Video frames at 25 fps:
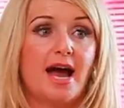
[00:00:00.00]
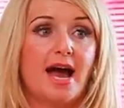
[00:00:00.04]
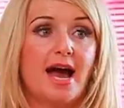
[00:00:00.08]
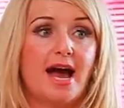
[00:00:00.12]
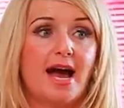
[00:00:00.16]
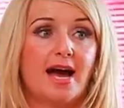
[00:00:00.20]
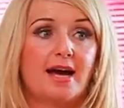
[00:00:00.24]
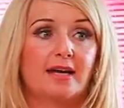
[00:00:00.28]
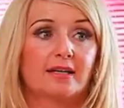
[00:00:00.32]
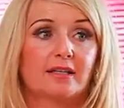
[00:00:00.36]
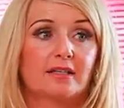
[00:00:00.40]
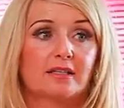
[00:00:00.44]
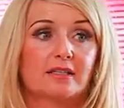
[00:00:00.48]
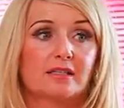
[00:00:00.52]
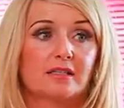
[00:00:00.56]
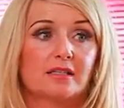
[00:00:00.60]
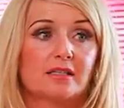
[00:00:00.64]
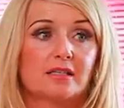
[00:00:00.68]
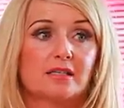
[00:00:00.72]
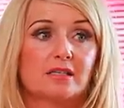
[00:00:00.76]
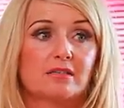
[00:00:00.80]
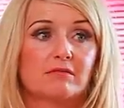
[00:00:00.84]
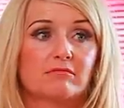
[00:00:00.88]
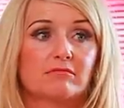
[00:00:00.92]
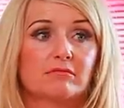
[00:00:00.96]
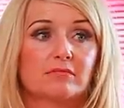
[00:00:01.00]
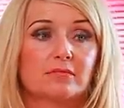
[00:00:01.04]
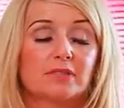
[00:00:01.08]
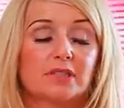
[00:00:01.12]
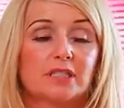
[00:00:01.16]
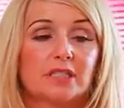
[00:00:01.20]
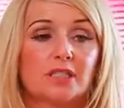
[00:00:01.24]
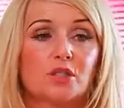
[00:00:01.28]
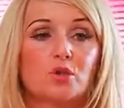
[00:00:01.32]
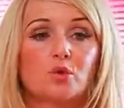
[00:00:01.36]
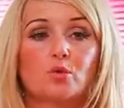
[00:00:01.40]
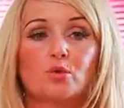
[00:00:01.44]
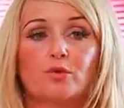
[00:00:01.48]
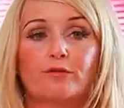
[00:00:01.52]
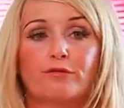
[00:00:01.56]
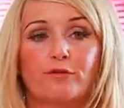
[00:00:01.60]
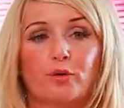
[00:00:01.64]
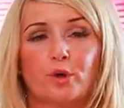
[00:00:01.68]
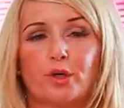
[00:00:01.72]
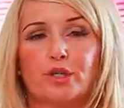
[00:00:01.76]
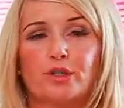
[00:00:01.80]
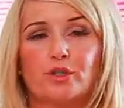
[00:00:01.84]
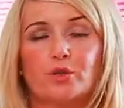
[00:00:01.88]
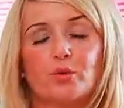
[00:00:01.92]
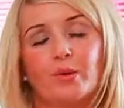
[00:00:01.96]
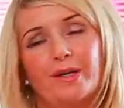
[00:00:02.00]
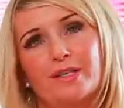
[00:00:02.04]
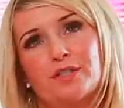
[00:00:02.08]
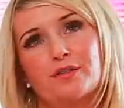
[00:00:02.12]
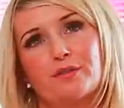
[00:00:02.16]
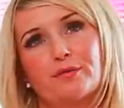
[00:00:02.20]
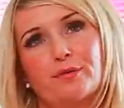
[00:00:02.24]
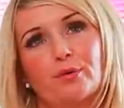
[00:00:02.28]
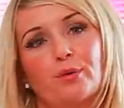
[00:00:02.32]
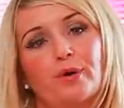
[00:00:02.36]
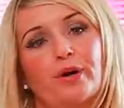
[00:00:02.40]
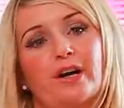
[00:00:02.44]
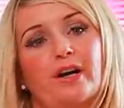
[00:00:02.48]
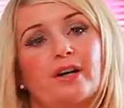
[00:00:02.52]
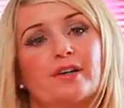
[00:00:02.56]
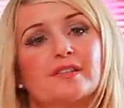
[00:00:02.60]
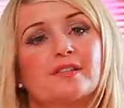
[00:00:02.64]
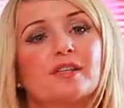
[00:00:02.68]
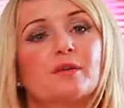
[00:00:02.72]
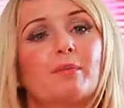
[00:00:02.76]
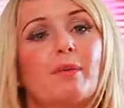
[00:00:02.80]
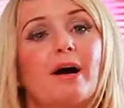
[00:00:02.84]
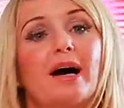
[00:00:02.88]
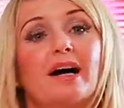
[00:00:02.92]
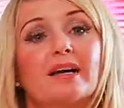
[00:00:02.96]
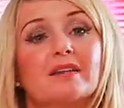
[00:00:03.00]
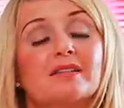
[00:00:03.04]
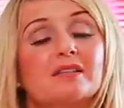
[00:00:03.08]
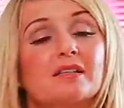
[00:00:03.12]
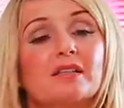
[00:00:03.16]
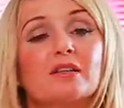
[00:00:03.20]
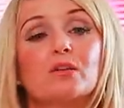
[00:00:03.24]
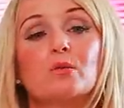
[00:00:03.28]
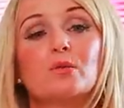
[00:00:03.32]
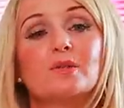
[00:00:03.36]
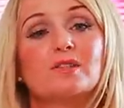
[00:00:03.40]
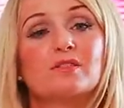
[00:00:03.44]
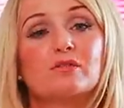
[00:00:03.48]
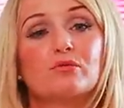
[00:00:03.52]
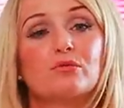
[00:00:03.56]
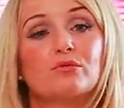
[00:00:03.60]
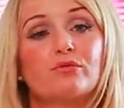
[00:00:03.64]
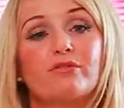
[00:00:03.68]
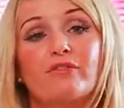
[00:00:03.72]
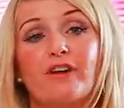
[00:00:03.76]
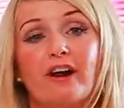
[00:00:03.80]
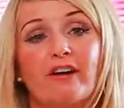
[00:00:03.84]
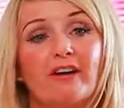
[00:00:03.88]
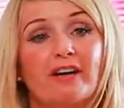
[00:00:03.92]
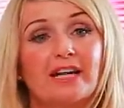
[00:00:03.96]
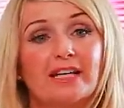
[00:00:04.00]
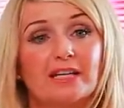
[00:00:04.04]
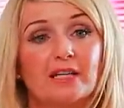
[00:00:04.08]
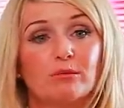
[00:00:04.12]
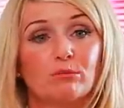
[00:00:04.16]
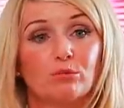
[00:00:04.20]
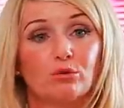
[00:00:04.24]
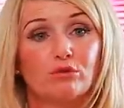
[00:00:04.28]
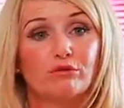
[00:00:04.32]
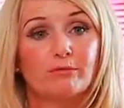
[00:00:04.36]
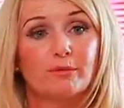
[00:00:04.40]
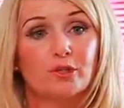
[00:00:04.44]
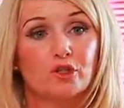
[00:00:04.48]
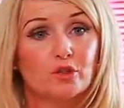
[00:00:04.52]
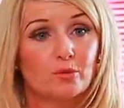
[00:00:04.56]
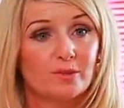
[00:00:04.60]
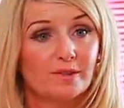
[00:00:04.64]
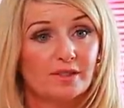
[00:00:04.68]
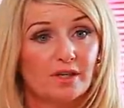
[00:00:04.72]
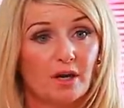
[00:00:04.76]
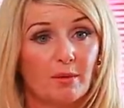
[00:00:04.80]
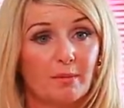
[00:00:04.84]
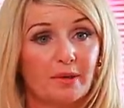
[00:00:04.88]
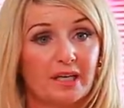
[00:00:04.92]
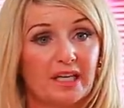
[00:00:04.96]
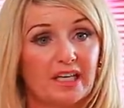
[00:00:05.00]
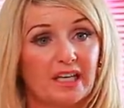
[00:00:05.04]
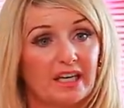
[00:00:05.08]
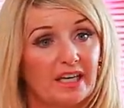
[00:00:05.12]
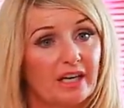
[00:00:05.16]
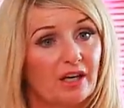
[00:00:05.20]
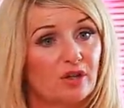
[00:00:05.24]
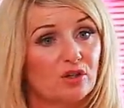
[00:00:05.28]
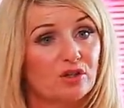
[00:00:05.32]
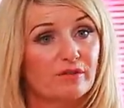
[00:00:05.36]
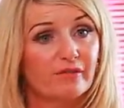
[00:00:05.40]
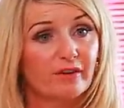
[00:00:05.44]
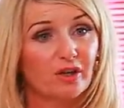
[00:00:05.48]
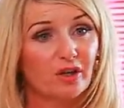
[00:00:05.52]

And for 24 hours had passed and there was very little movement. She was coming in and out of